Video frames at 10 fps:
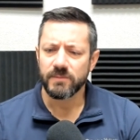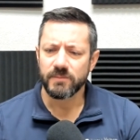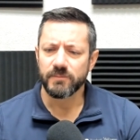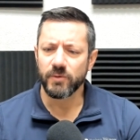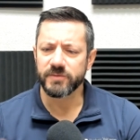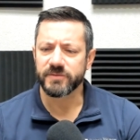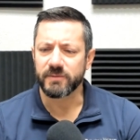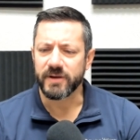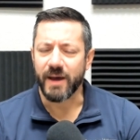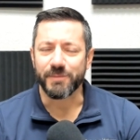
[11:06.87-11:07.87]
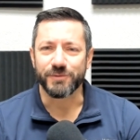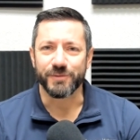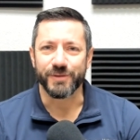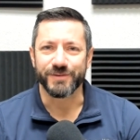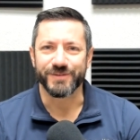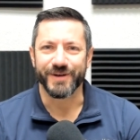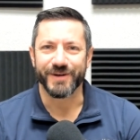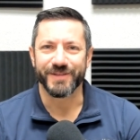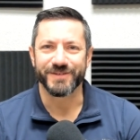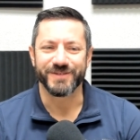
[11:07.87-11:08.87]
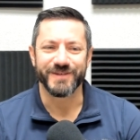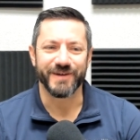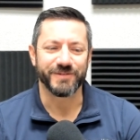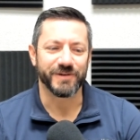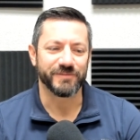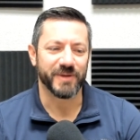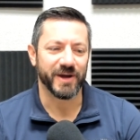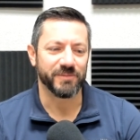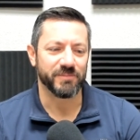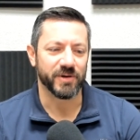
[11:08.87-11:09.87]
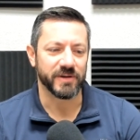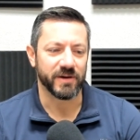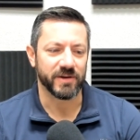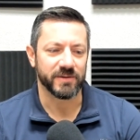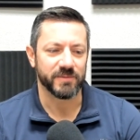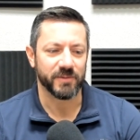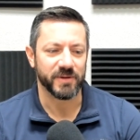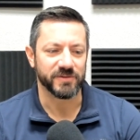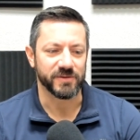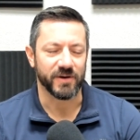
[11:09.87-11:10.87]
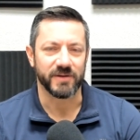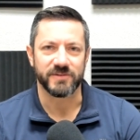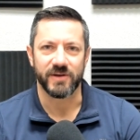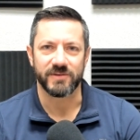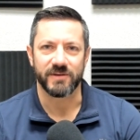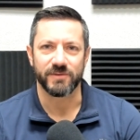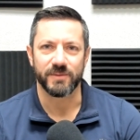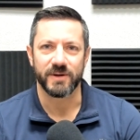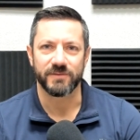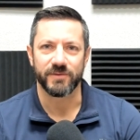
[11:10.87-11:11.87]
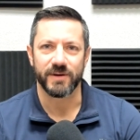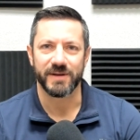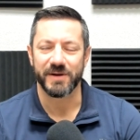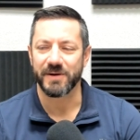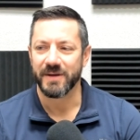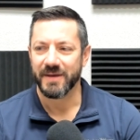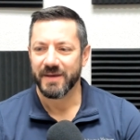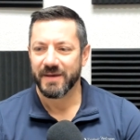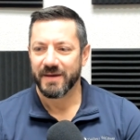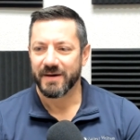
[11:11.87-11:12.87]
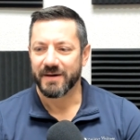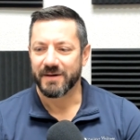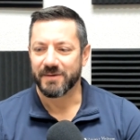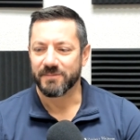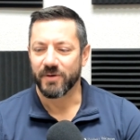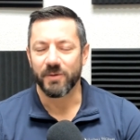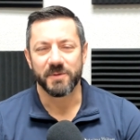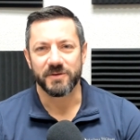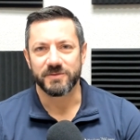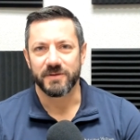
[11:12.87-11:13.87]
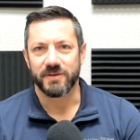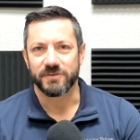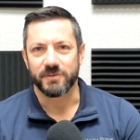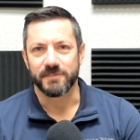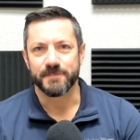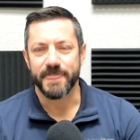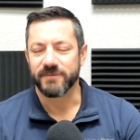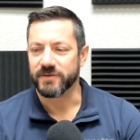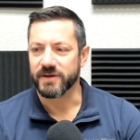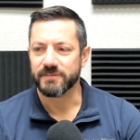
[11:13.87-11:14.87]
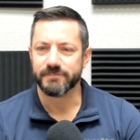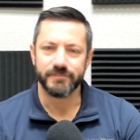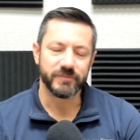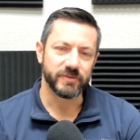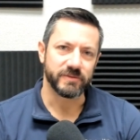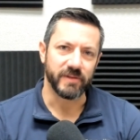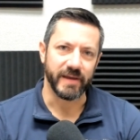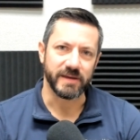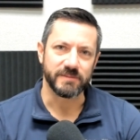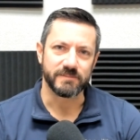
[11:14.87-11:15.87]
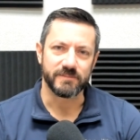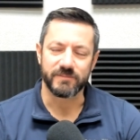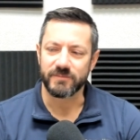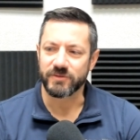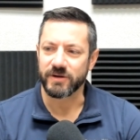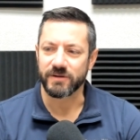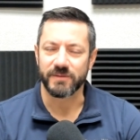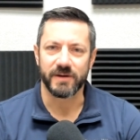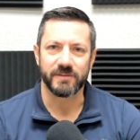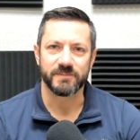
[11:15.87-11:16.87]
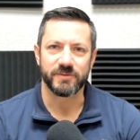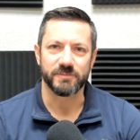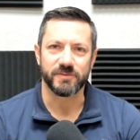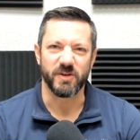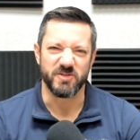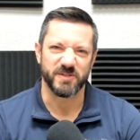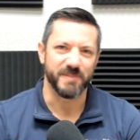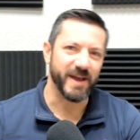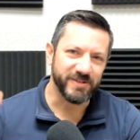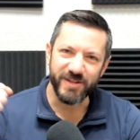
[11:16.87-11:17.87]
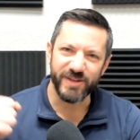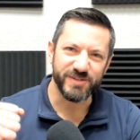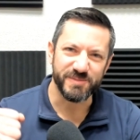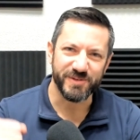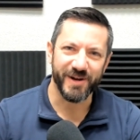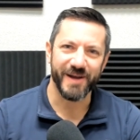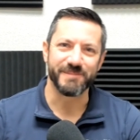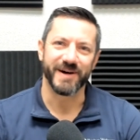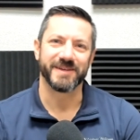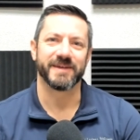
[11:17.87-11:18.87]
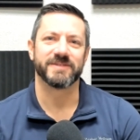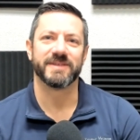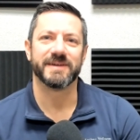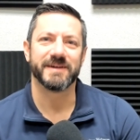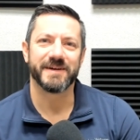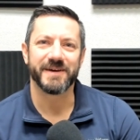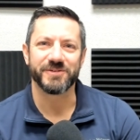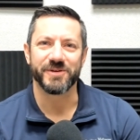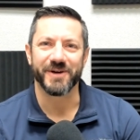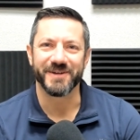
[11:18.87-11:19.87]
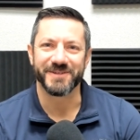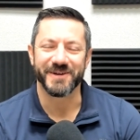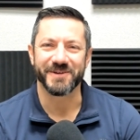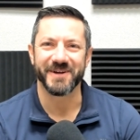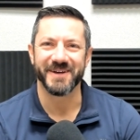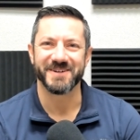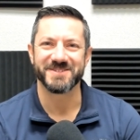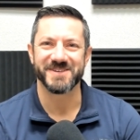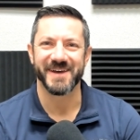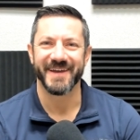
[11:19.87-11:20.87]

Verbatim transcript: we'll see what happens with this, uh, this endeavor of mine, putting out a, a piece of content every week for a year. Um, I hope you enjoyed this one. If you did, like it, share it around, sub smash that subscribe button, as the, uh, as the content creators say.